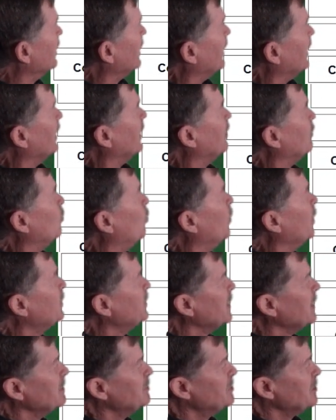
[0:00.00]
And
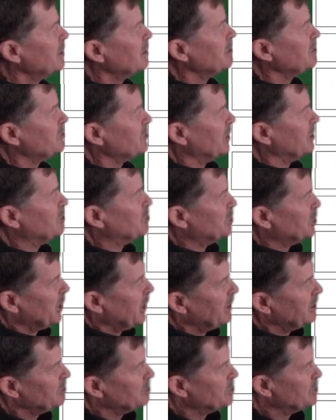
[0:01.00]
what they did is they
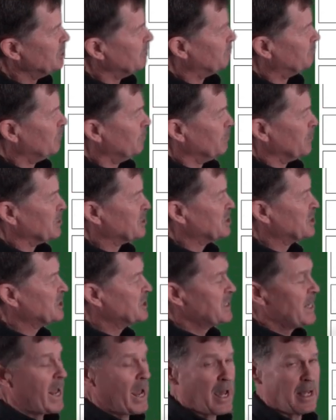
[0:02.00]
changed it from a
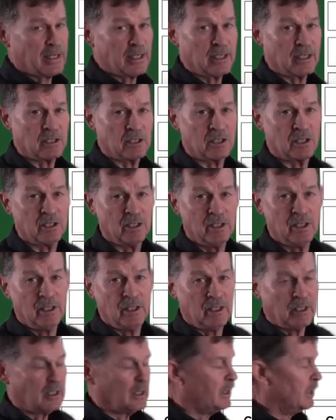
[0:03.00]
static
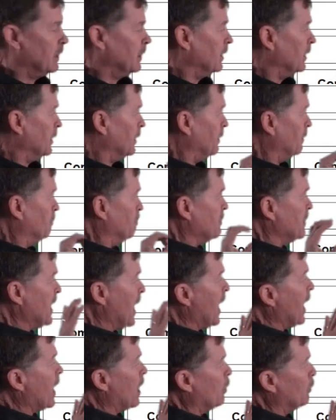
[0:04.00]

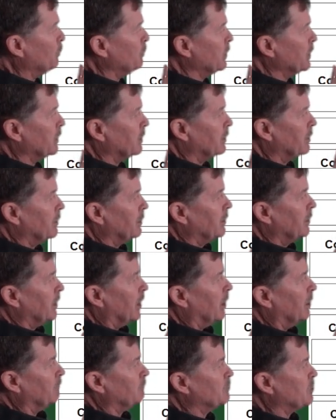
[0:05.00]
noun
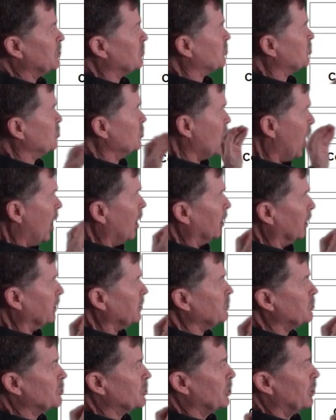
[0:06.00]
of just
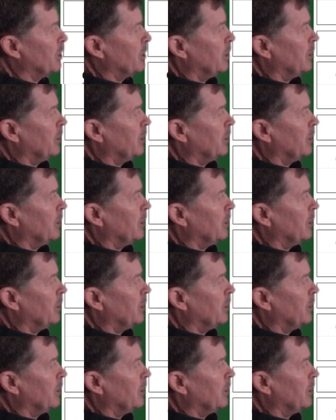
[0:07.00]
knowledge